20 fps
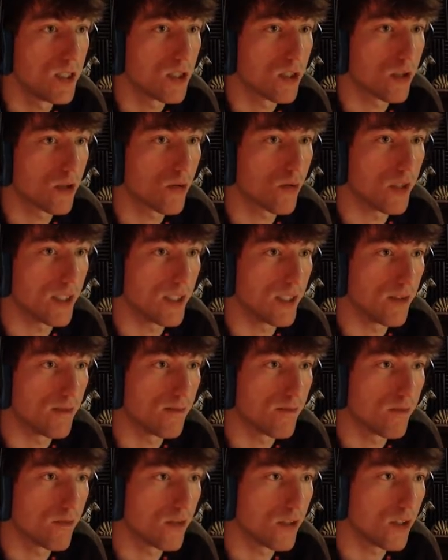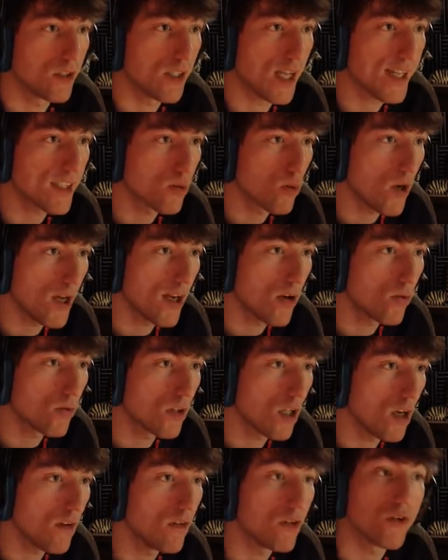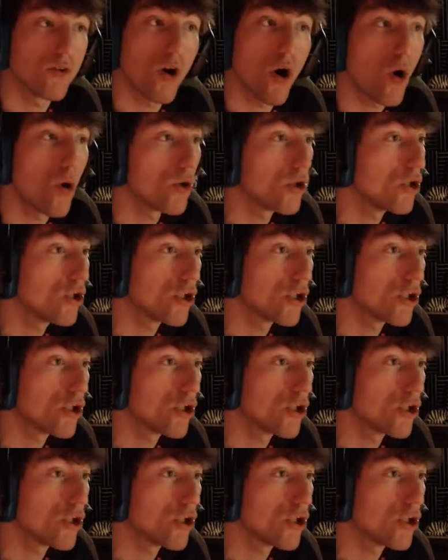Great. That's why I don't love- No, you